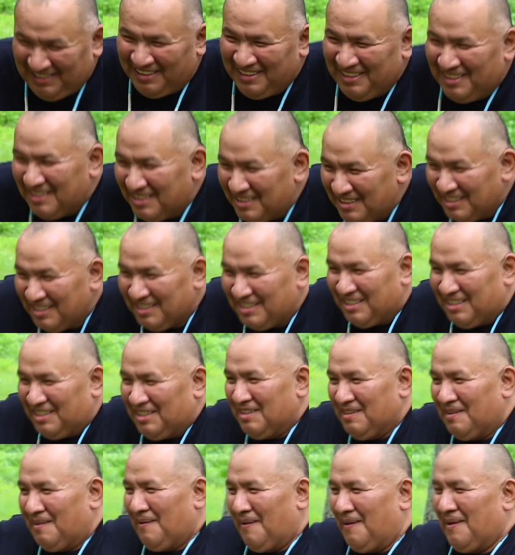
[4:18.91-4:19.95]
But you know,
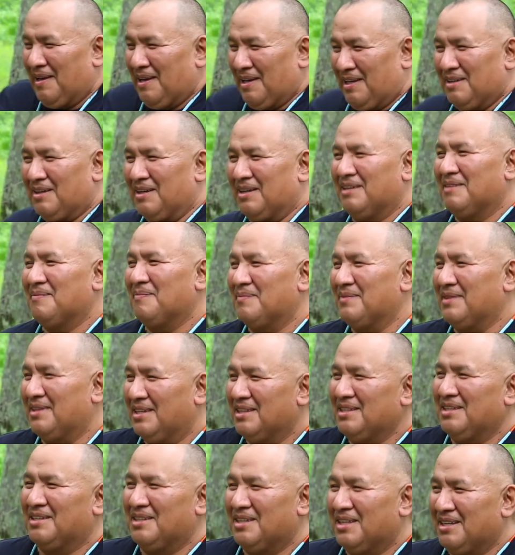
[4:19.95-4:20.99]
testimony needs to be
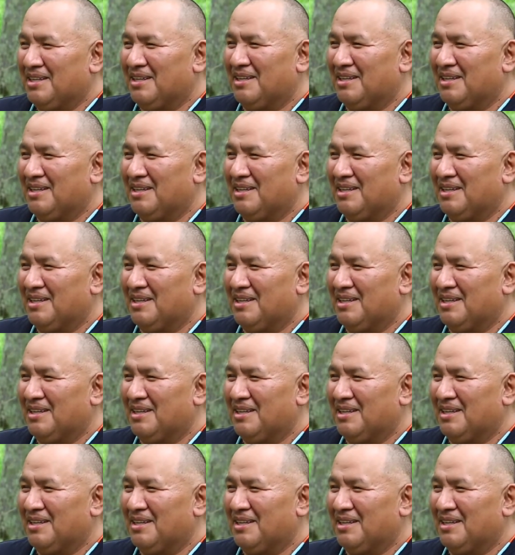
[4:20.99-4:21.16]
heard.